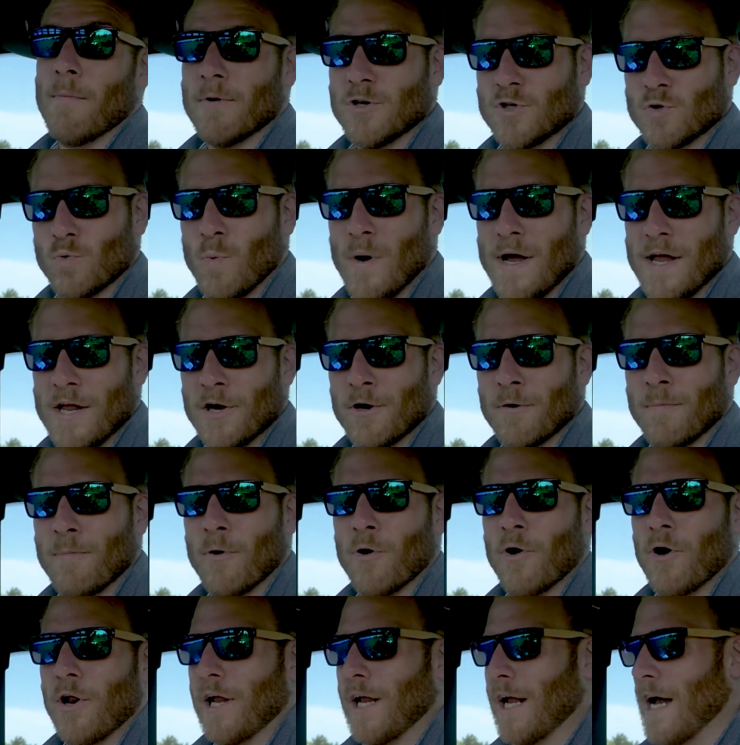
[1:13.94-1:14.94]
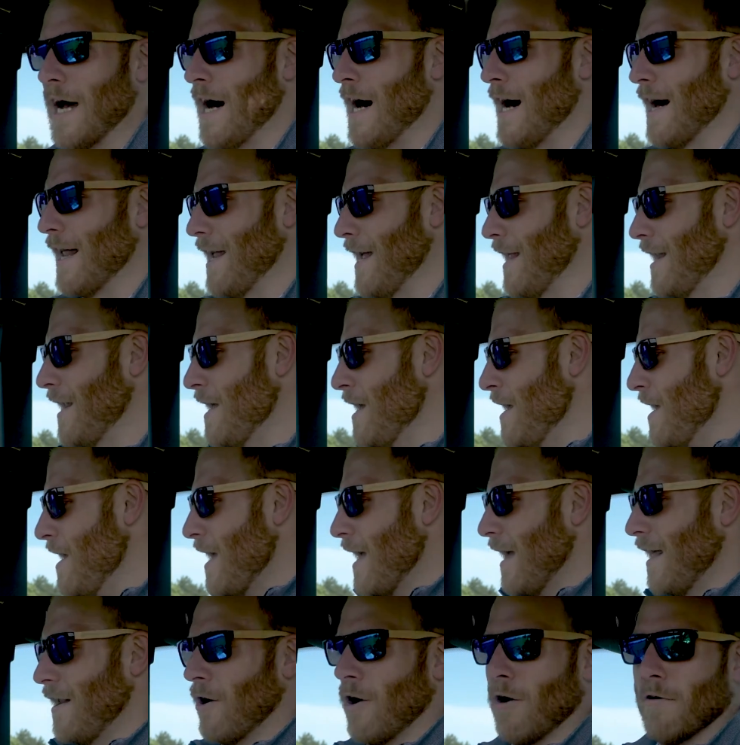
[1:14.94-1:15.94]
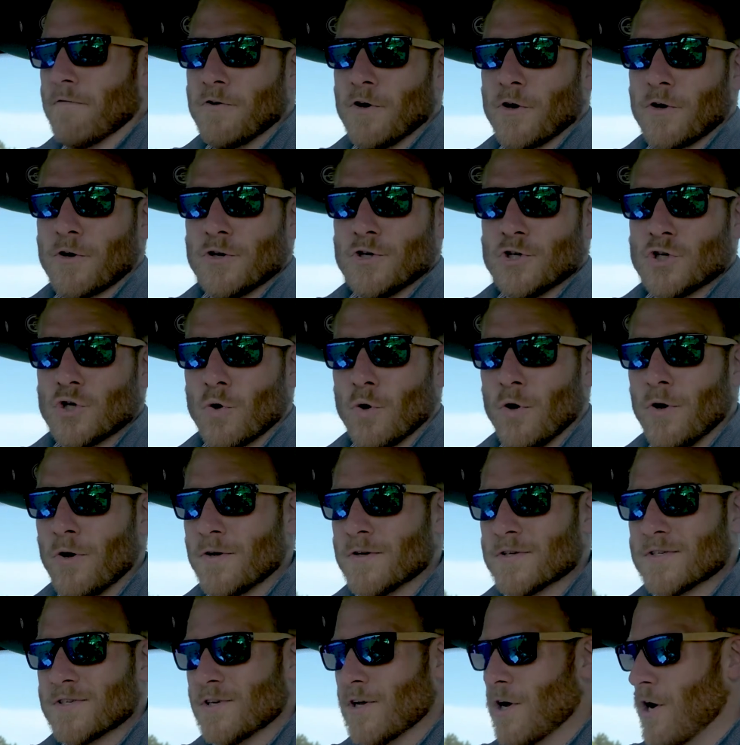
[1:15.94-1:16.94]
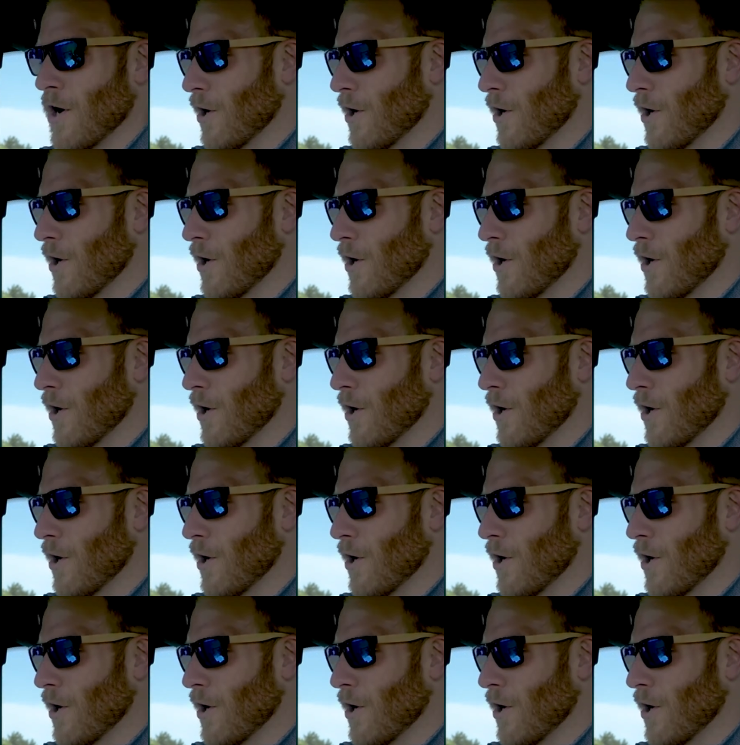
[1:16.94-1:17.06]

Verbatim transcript: much weight you're putting on it. And all of your controls,